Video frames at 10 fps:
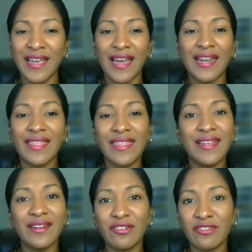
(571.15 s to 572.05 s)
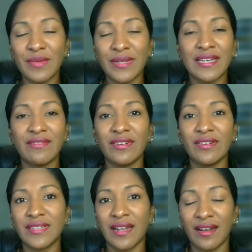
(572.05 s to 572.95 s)
And I think governments have
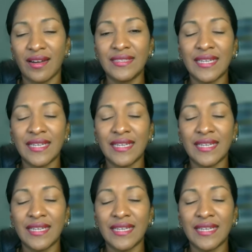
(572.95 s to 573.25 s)
learned a lot,